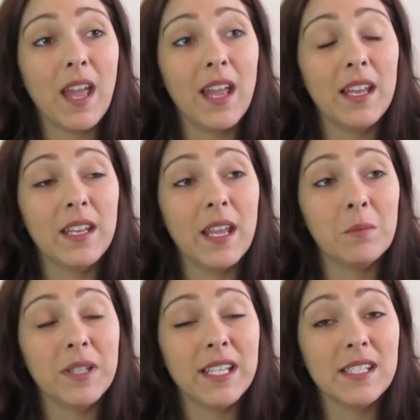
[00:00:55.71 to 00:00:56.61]
and,
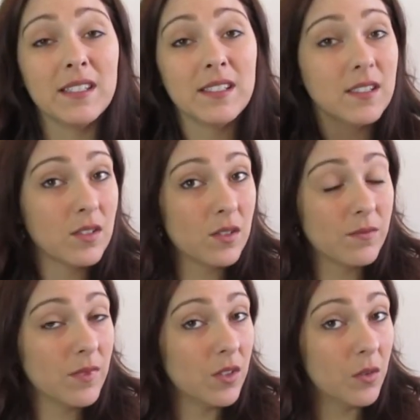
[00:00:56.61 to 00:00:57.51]
and
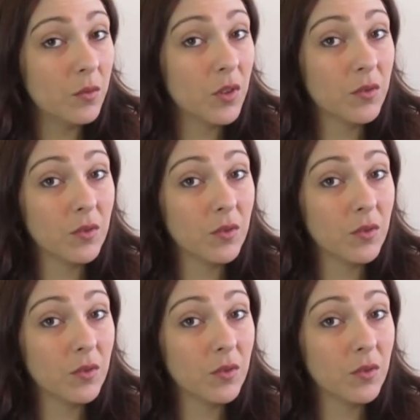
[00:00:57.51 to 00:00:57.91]
placed, you know,